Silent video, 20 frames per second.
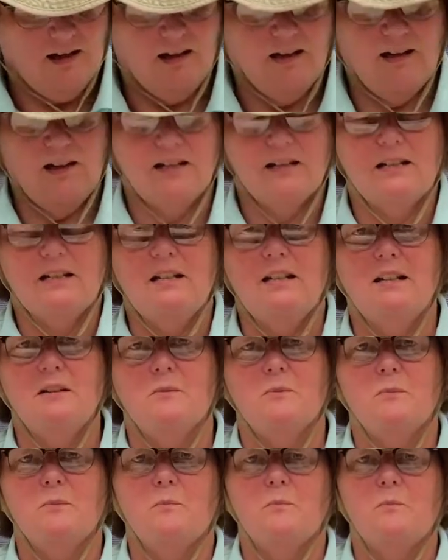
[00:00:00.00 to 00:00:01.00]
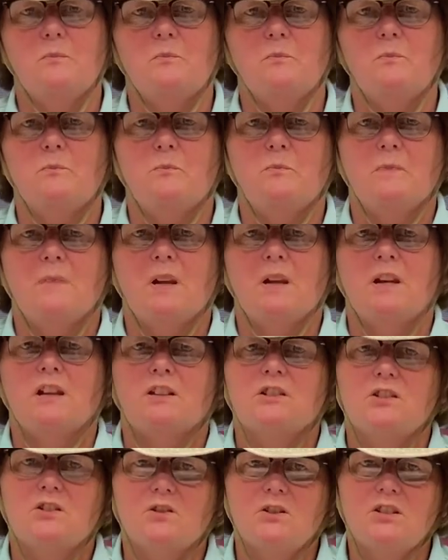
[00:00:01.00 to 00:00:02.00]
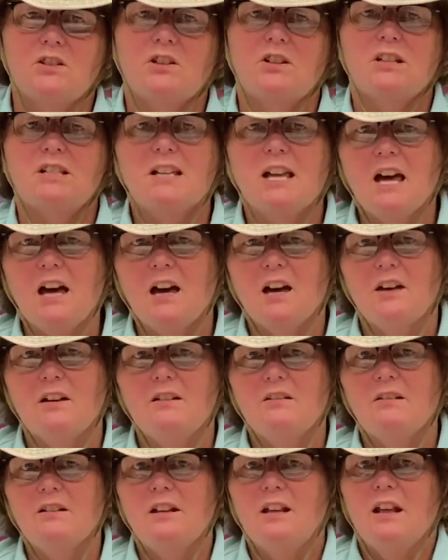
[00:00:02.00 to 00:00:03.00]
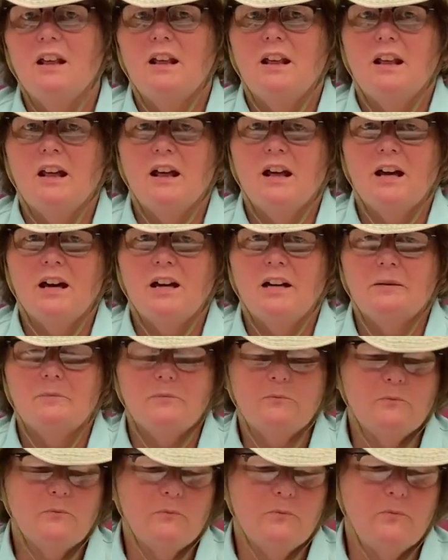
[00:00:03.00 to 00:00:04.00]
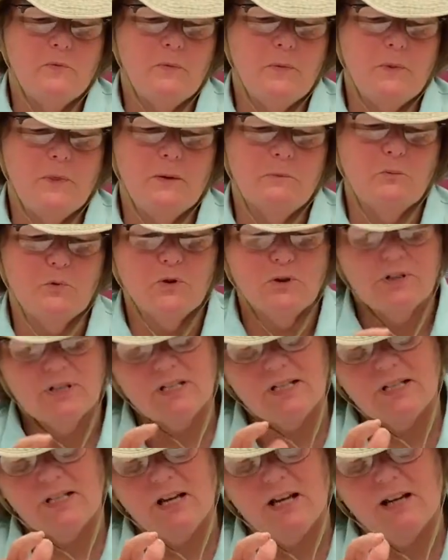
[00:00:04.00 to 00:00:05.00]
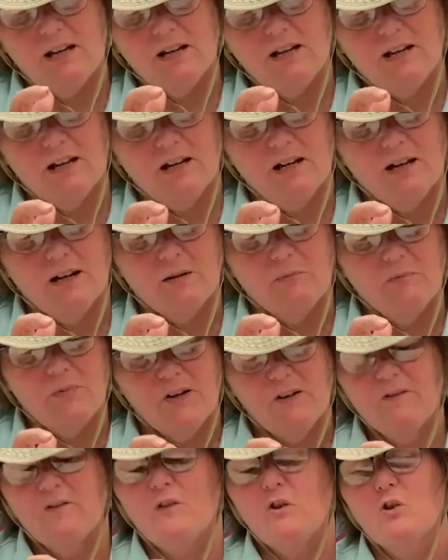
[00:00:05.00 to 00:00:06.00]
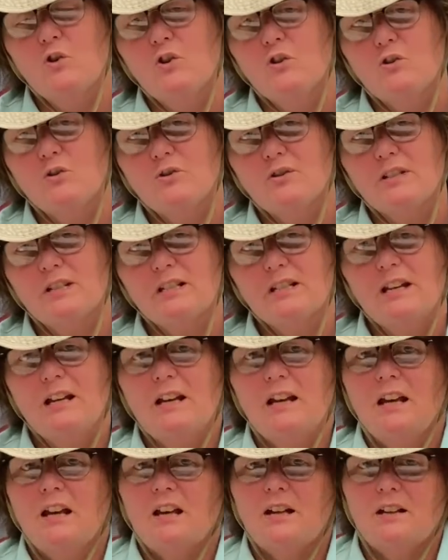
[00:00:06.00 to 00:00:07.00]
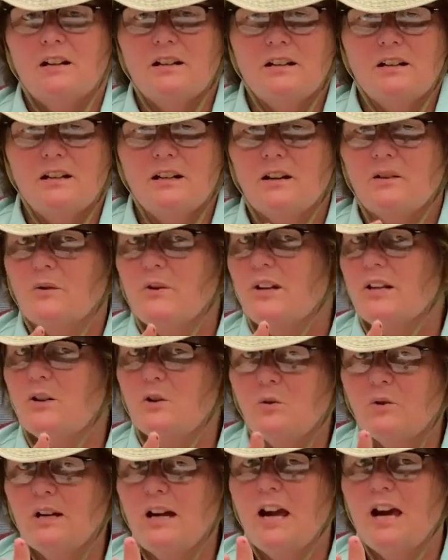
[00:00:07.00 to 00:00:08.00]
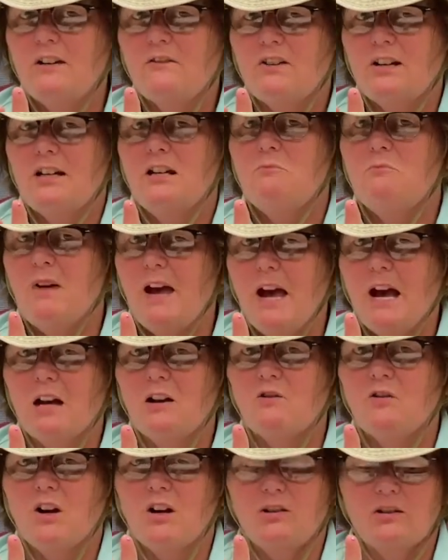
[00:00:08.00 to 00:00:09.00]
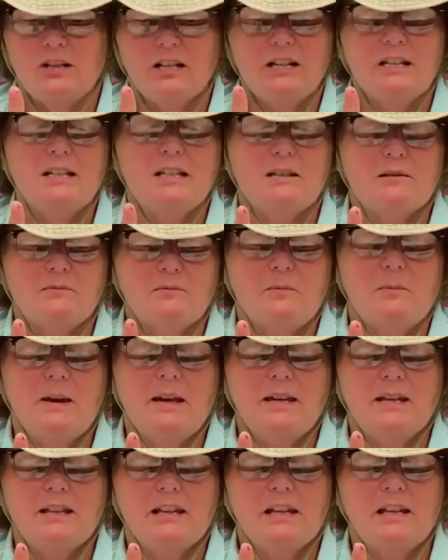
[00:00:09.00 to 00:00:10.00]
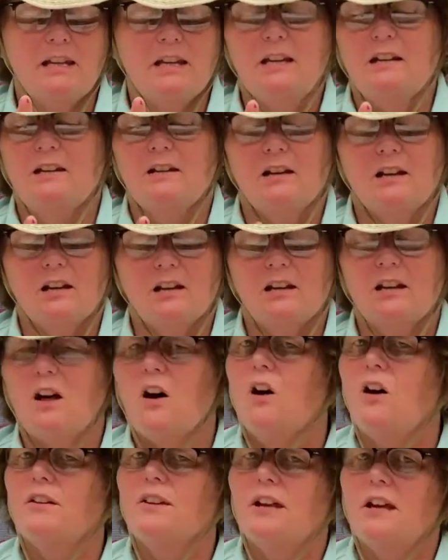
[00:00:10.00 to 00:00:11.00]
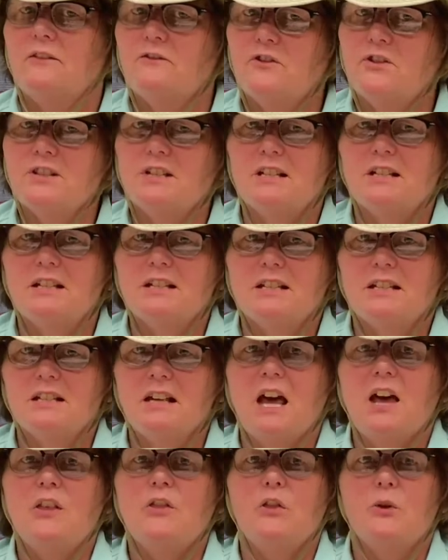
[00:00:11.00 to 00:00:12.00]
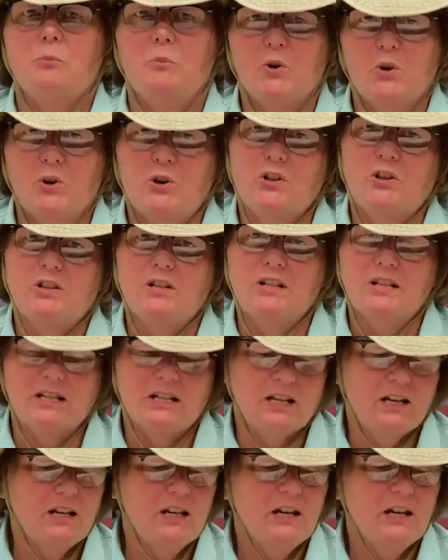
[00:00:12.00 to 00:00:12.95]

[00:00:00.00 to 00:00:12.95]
And him. So as you can tell, the book's photos, they don't have any background. It's mainly all the emphasis is on the birds.